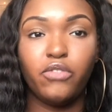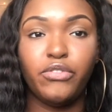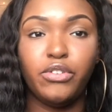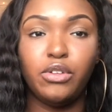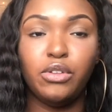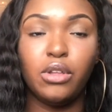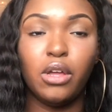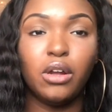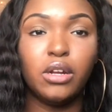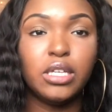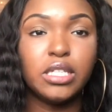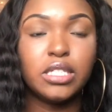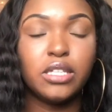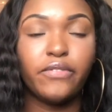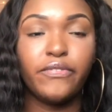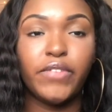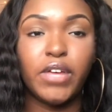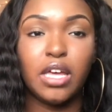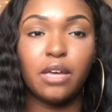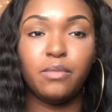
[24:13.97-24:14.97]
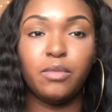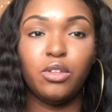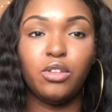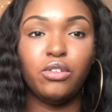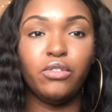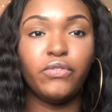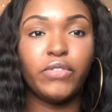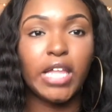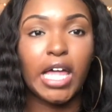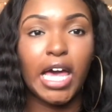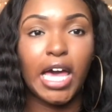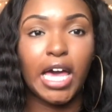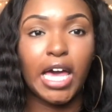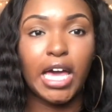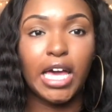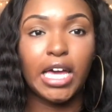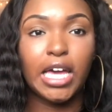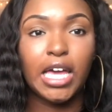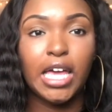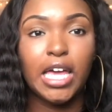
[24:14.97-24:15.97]
If you notice the FAMU
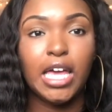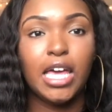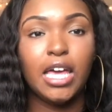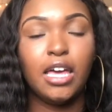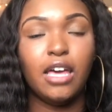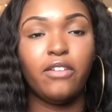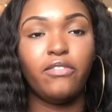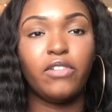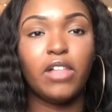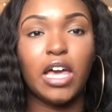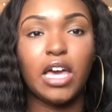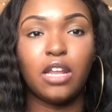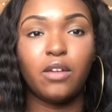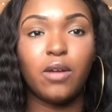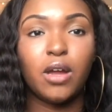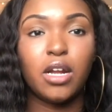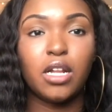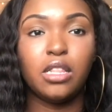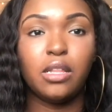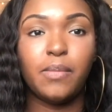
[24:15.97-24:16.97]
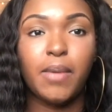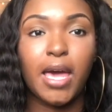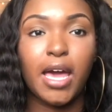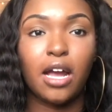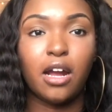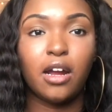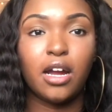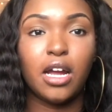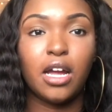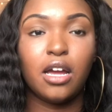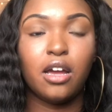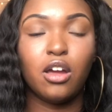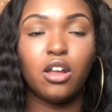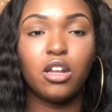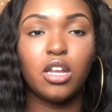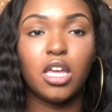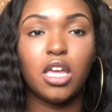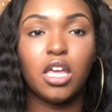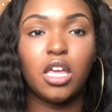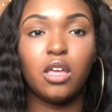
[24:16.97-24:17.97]
flag flying around in the background,